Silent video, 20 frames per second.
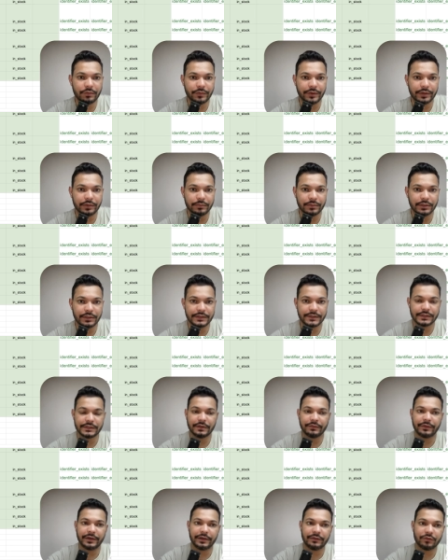available. This is
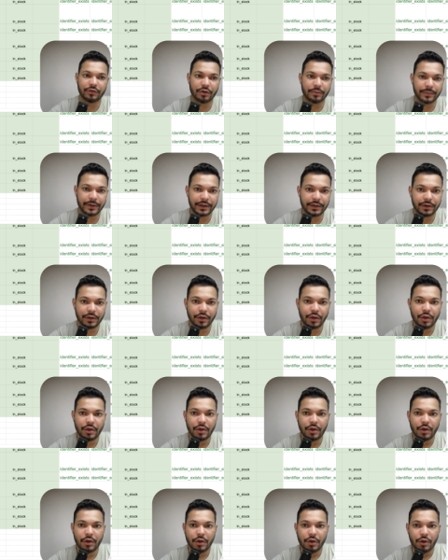the feed format.
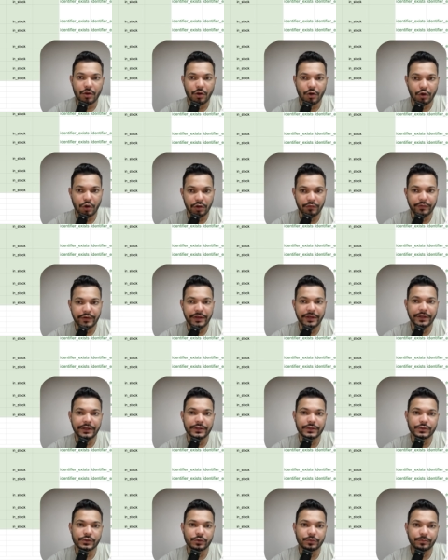All we need
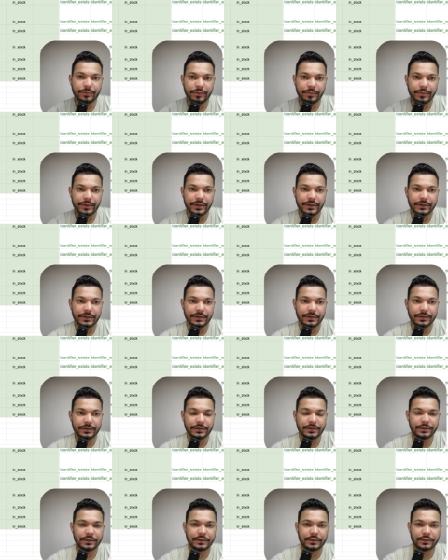is to prepare
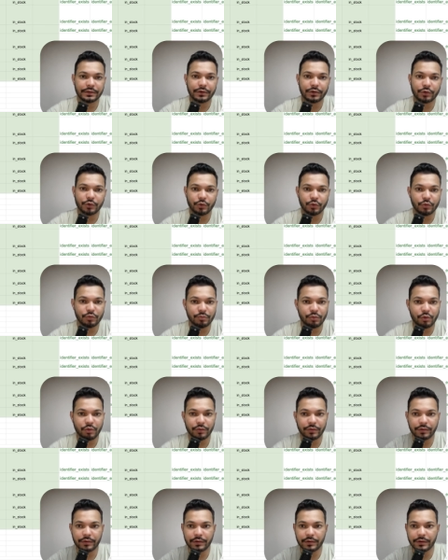2
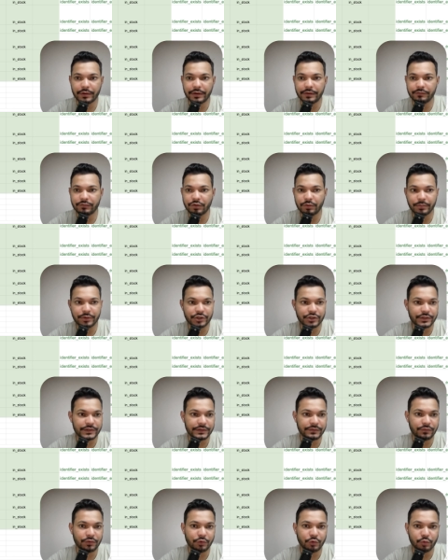more informations
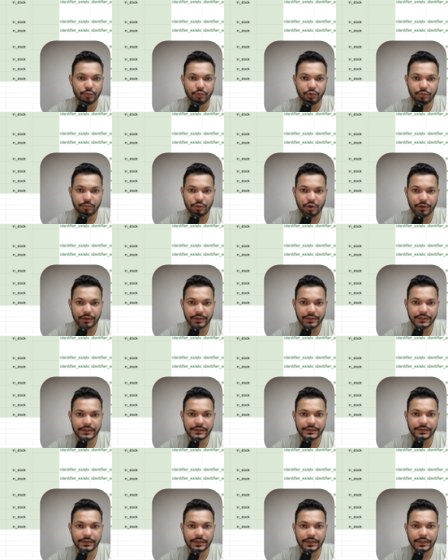for 2 more
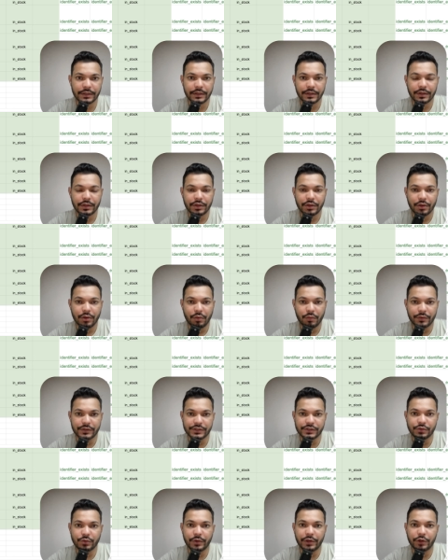products, which
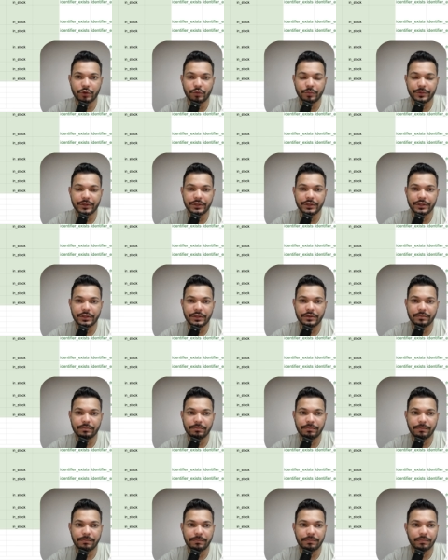is going to be the
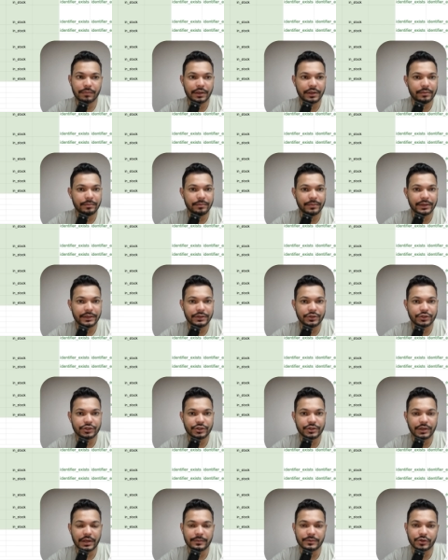
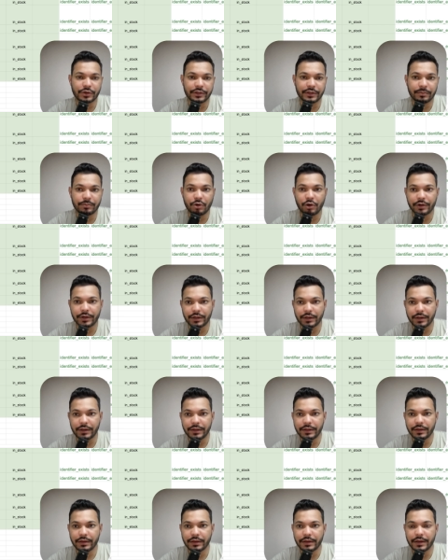the product
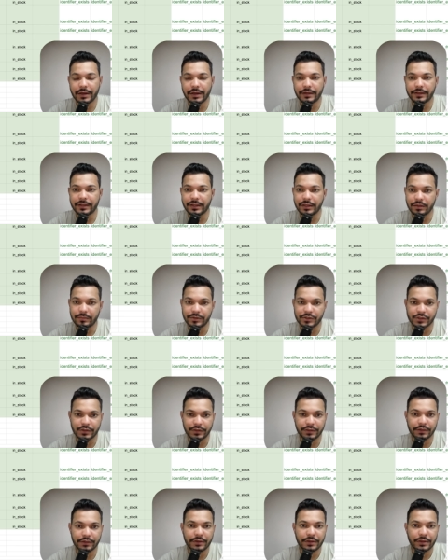link and the image
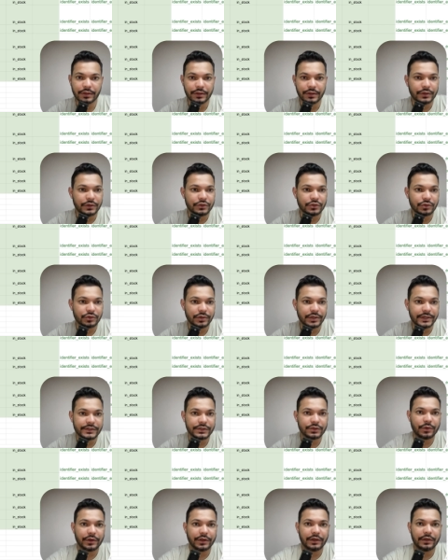link. So let's
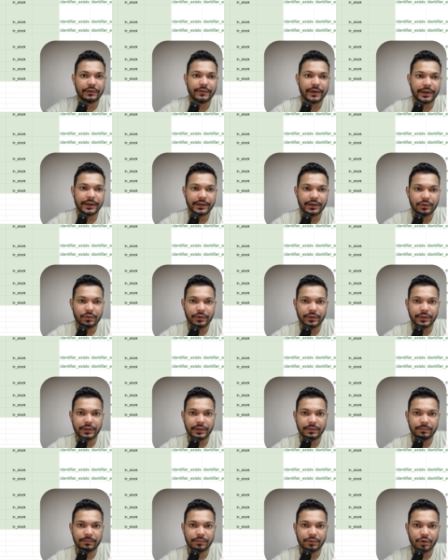quickly find out
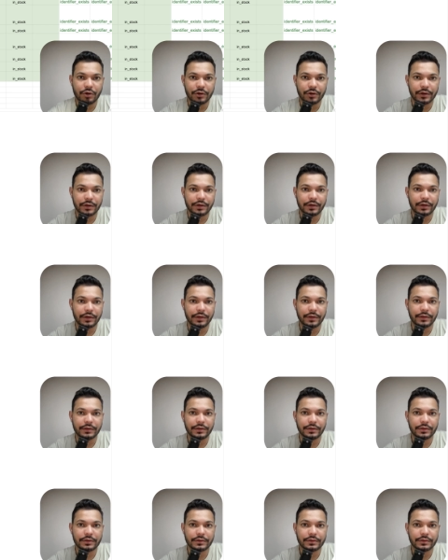the product link.